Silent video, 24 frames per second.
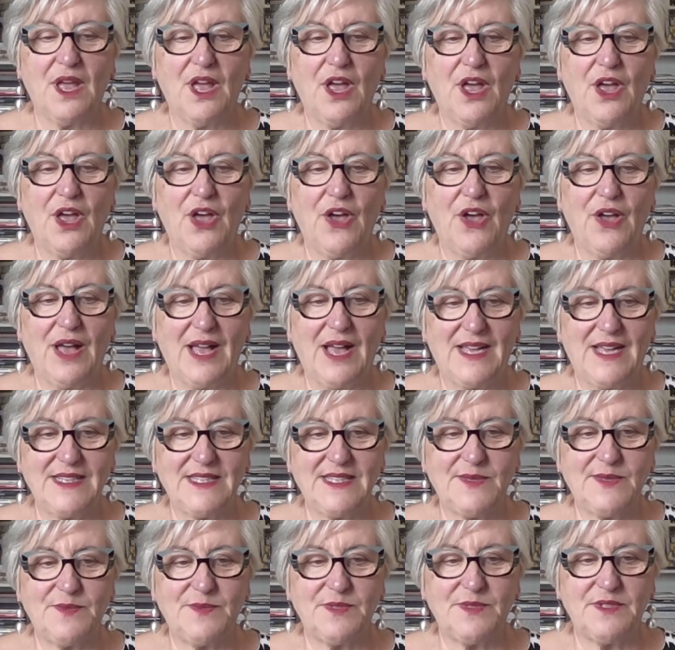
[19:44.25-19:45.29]
Her
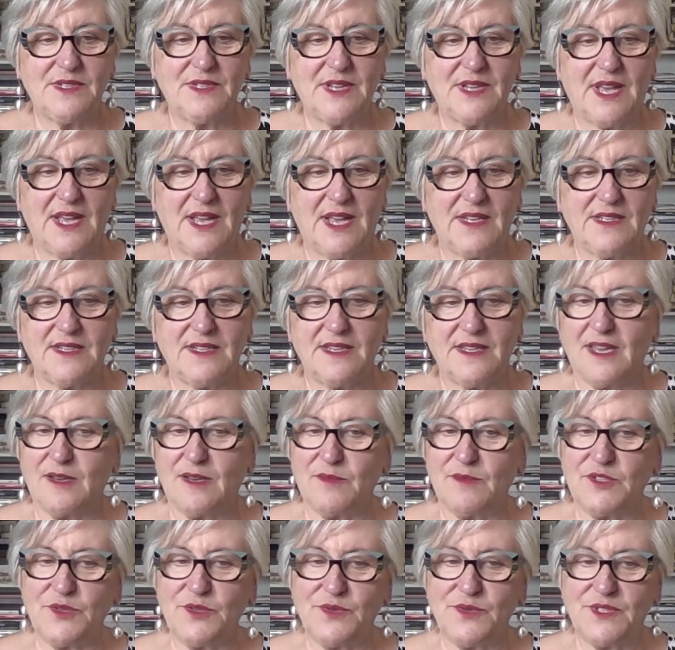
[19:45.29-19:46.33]
husband had to
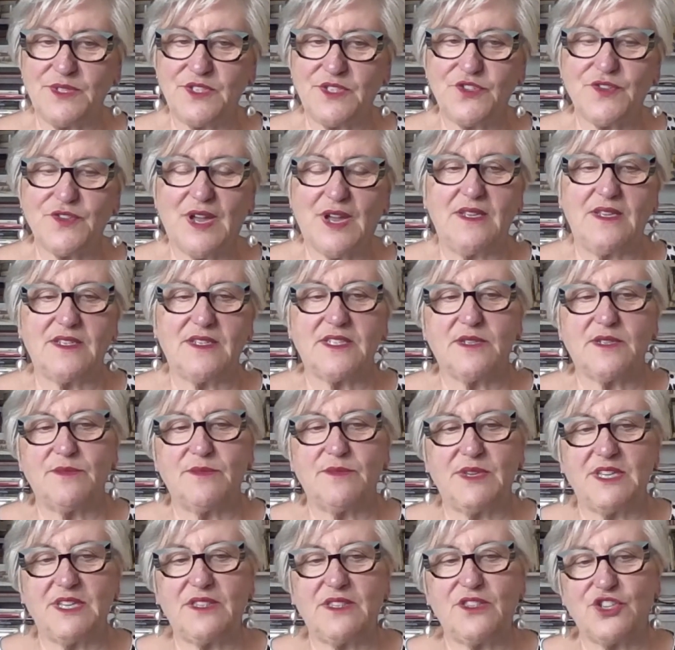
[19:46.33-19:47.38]
come to Australia to
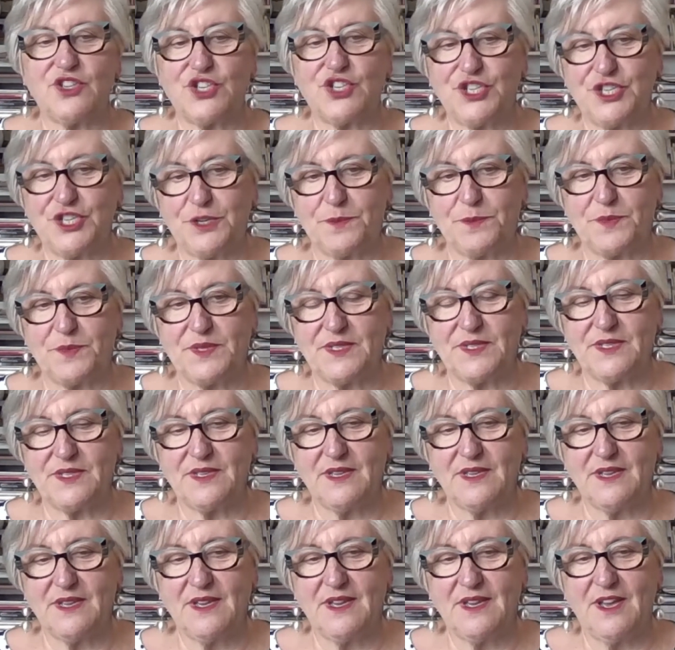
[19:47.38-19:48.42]
meet the ships
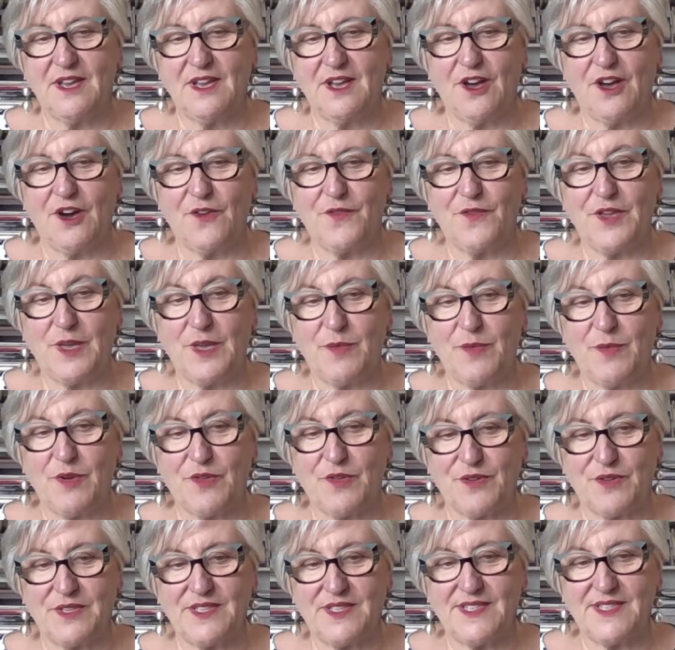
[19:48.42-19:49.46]
of
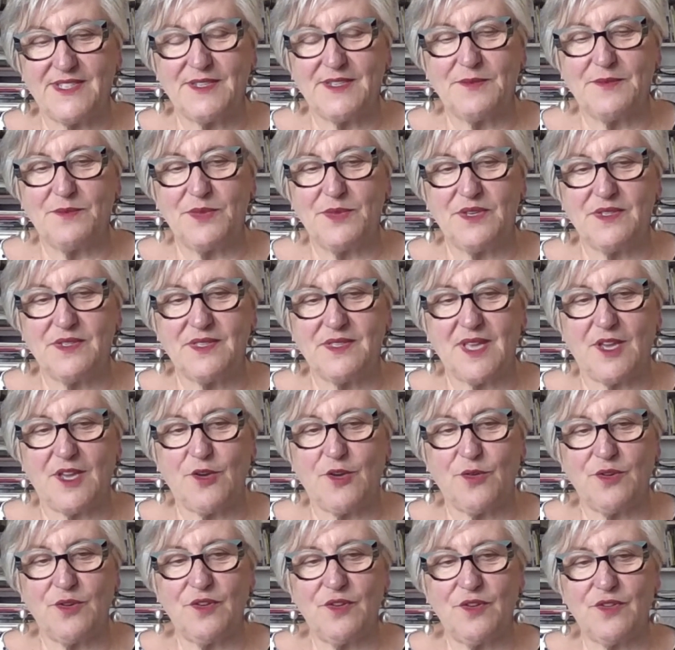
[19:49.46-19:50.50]
immigrants because they
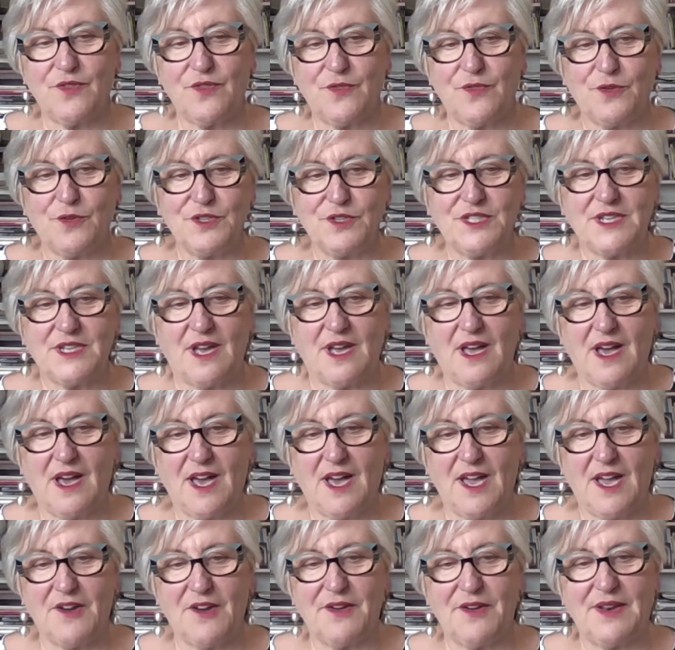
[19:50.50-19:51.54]
couldn't afford to
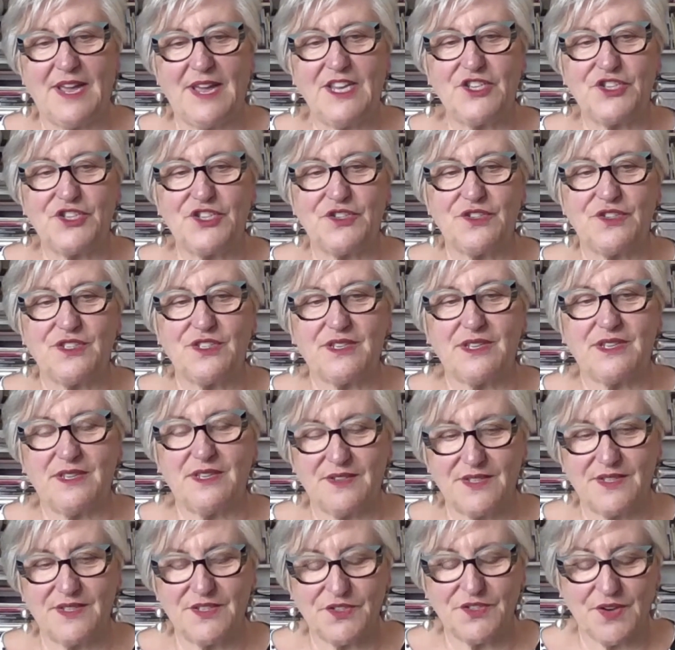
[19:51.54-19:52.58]
hire an agent
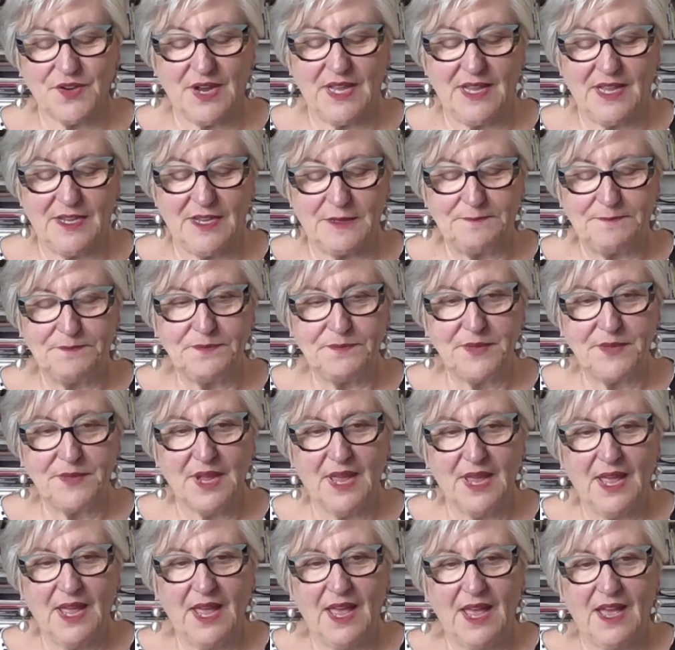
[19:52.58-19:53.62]
in Australia.
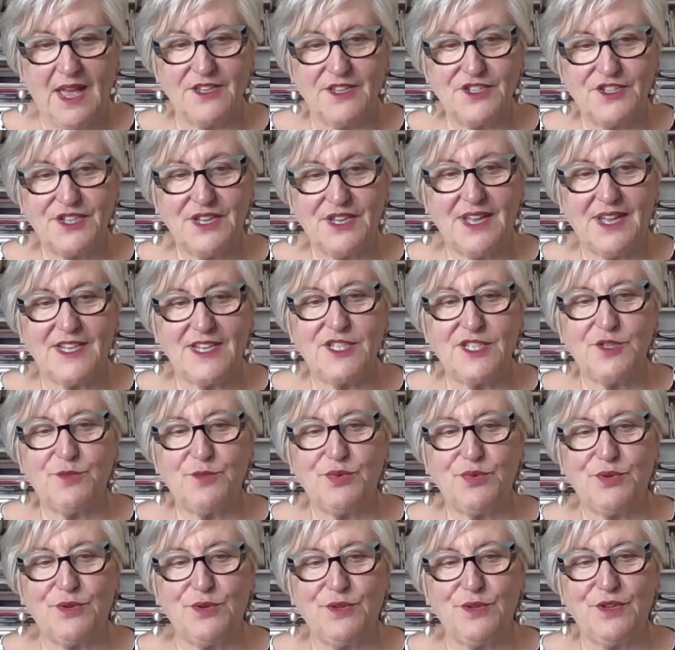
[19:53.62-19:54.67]
And she had to
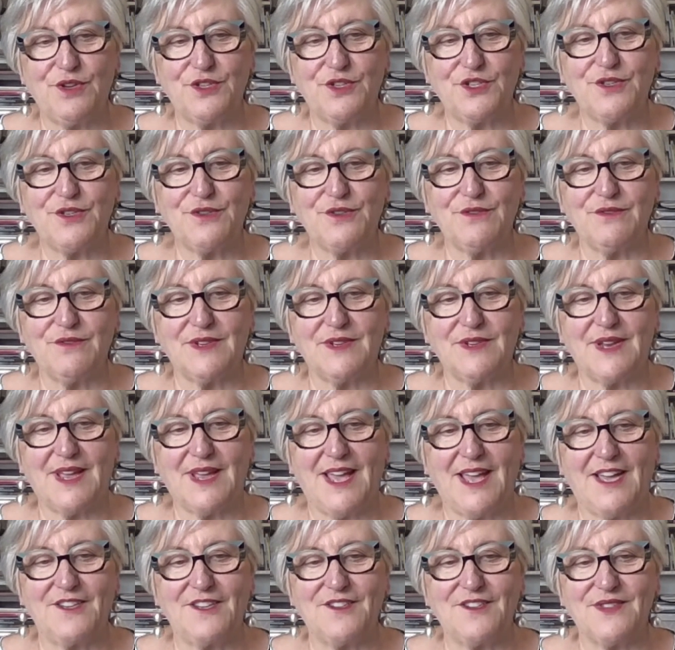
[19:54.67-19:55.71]
pull her children
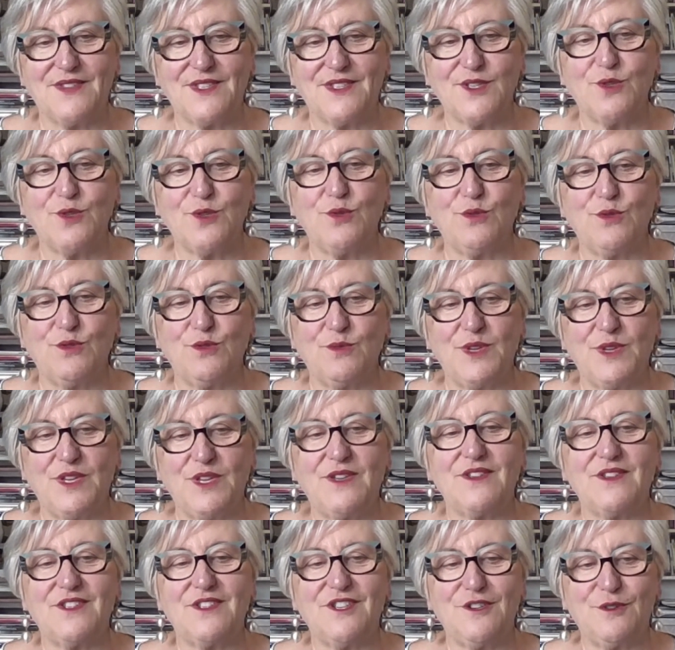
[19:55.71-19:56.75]
out of school
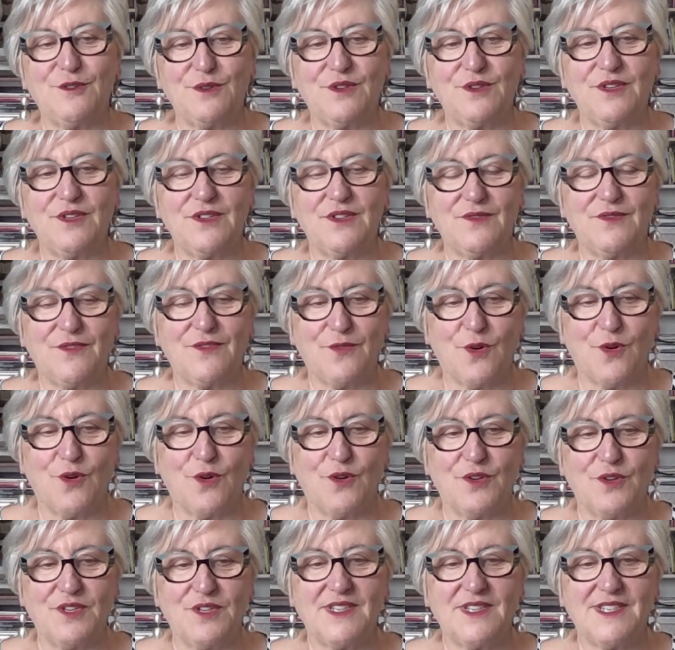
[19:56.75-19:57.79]
because she couldn't
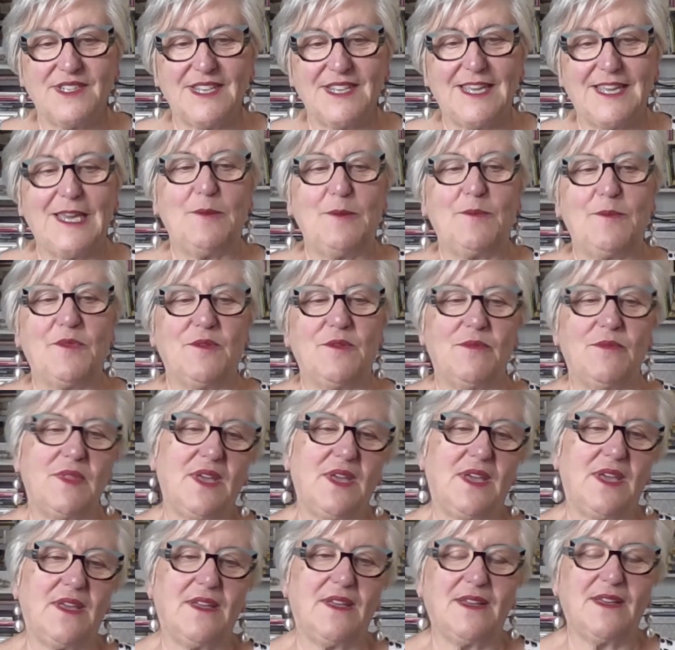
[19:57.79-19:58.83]
afford to keep them
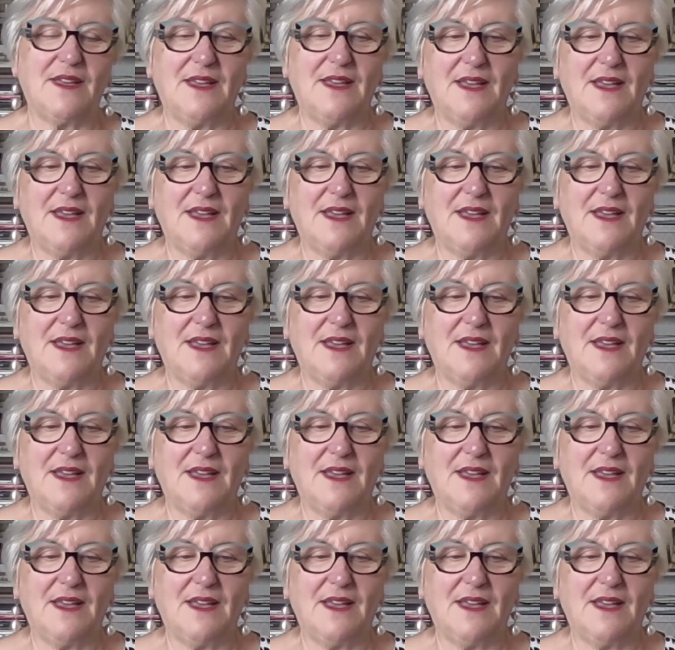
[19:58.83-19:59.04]
there.